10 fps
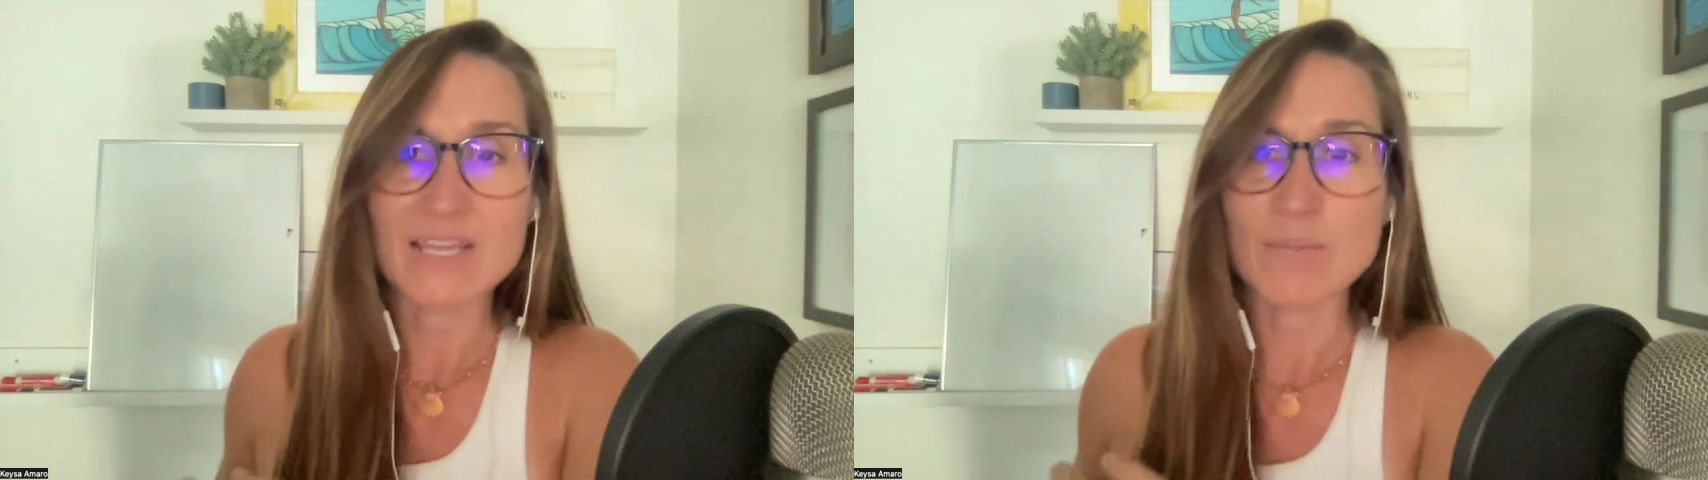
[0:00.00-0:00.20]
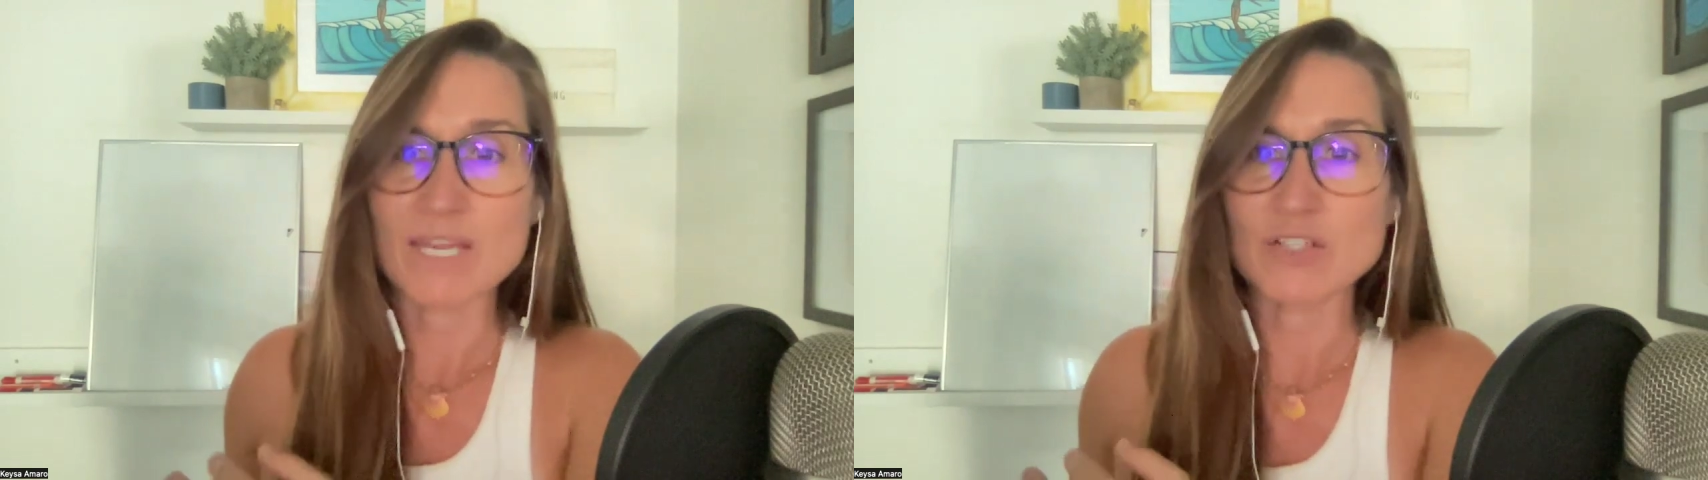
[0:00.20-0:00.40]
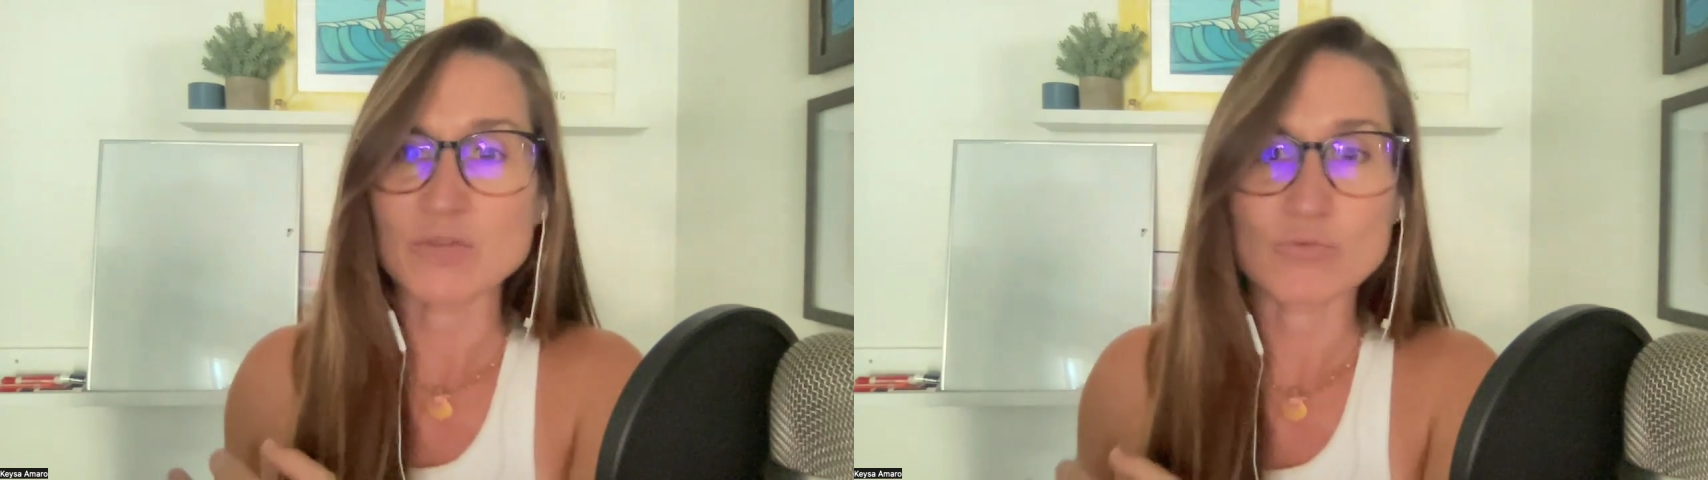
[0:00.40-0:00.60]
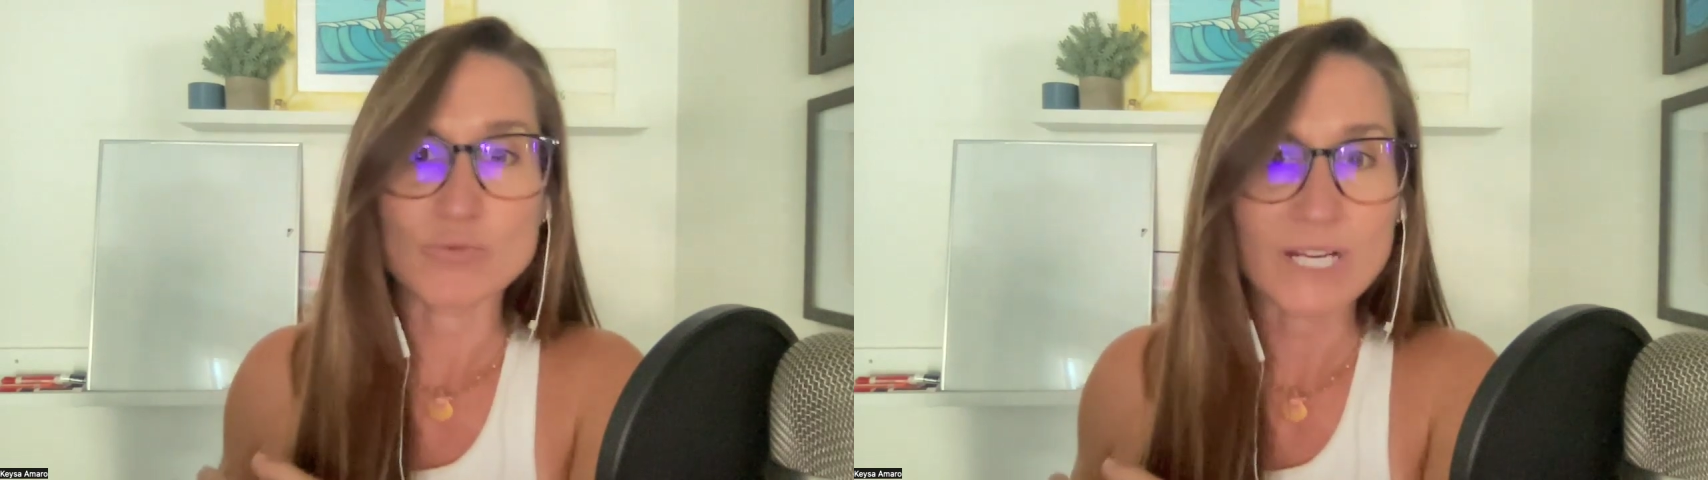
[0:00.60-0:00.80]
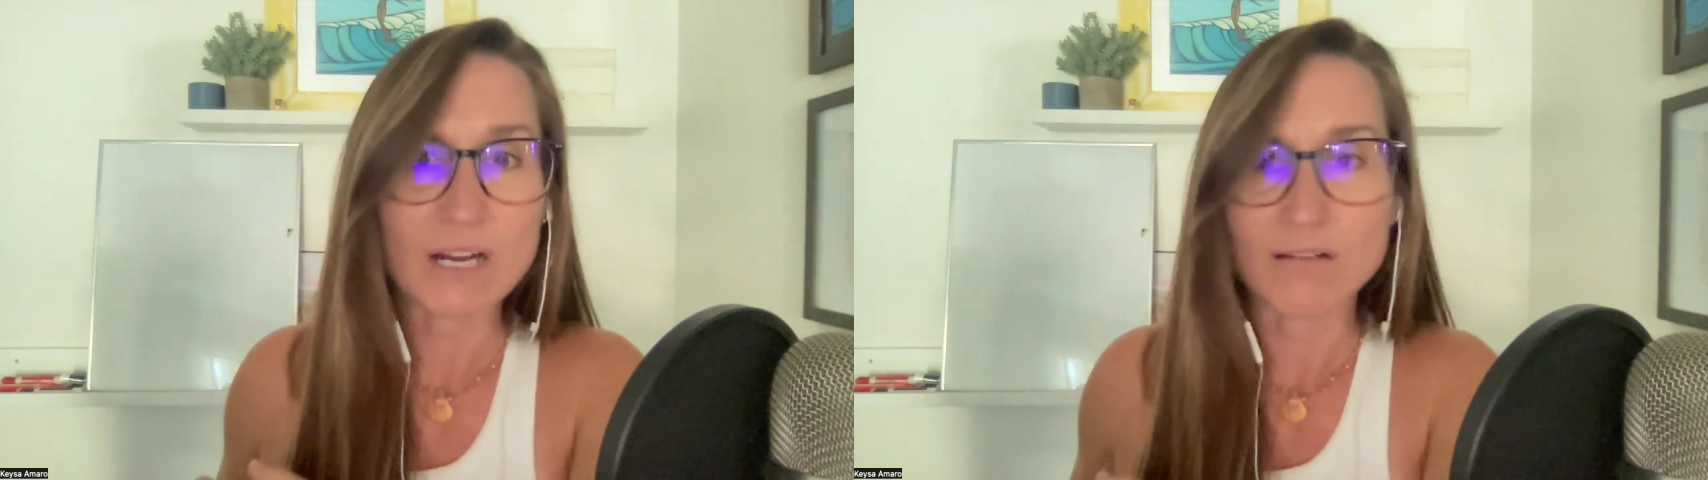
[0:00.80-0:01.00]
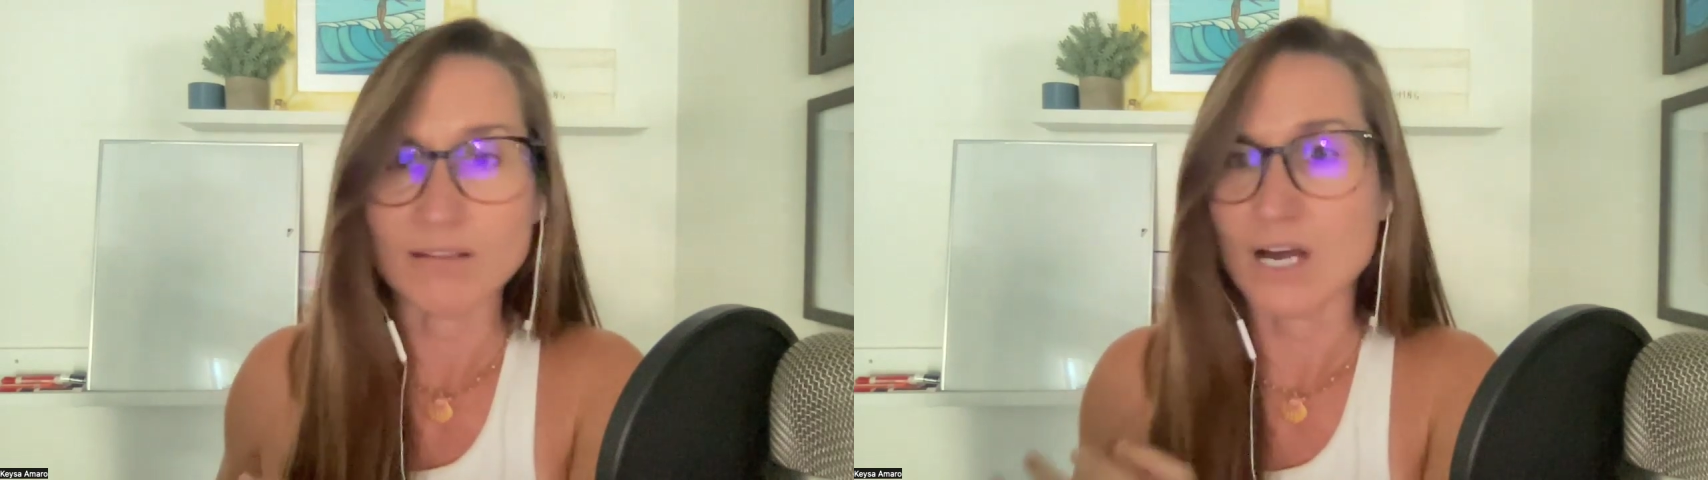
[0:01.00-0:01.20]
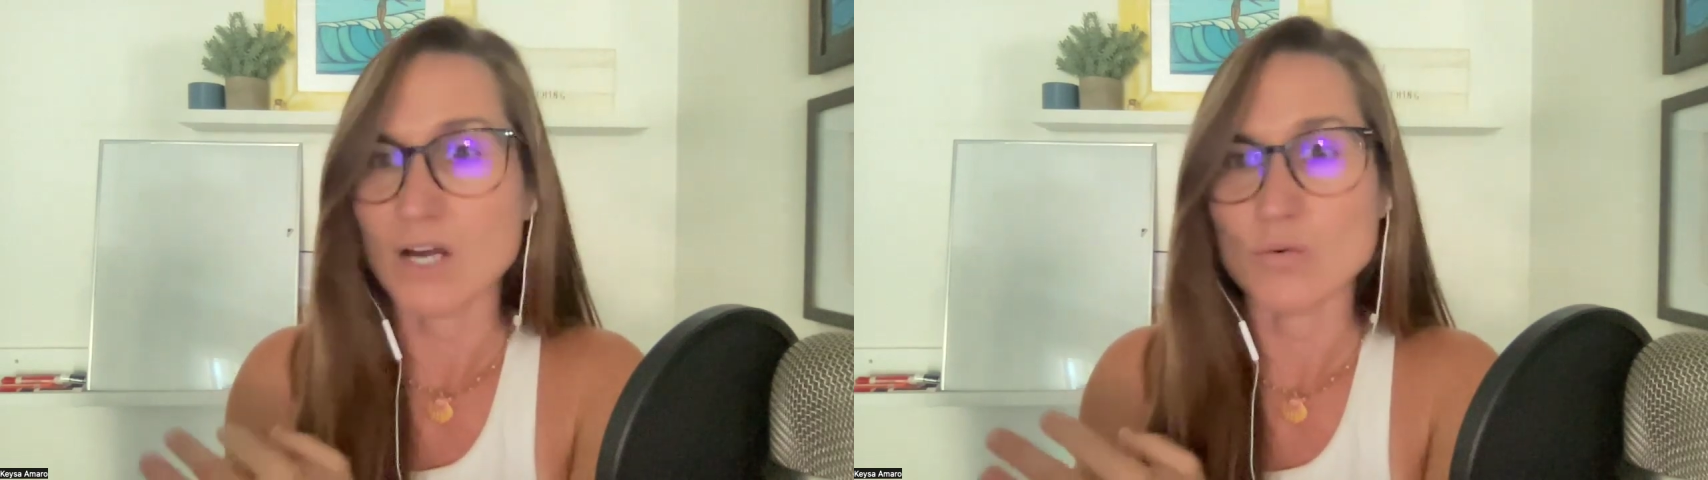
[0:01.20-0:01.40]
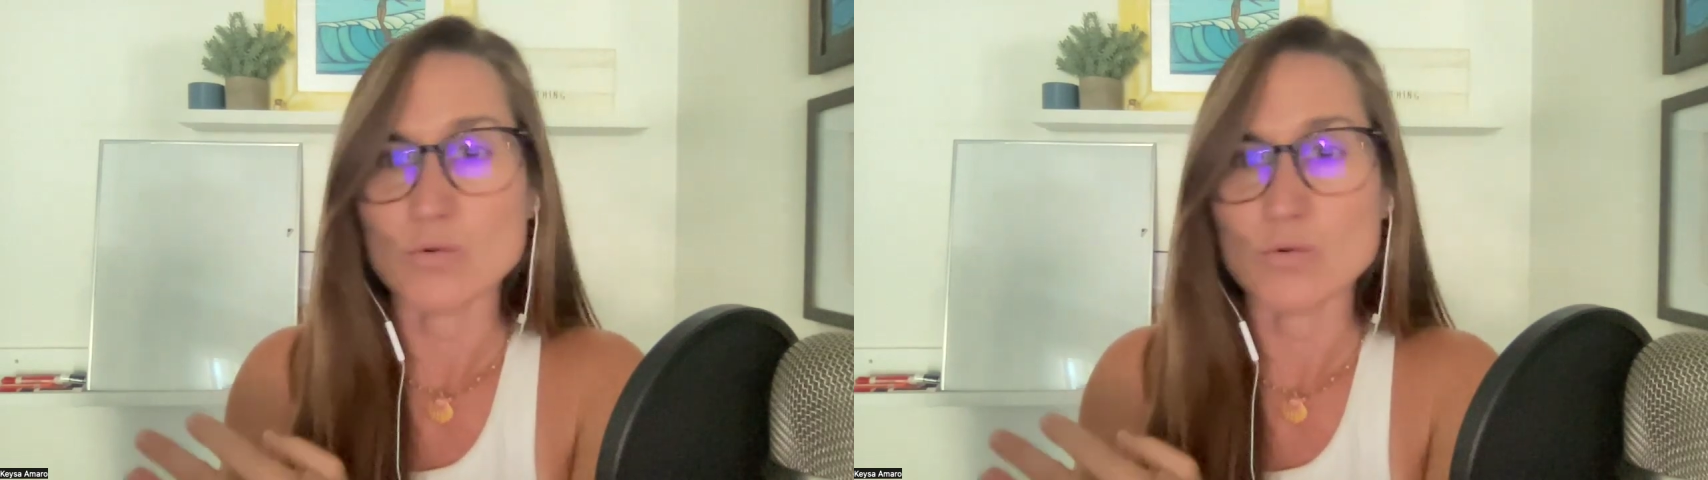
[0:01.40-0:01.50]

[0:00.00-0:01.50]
They may drink a lot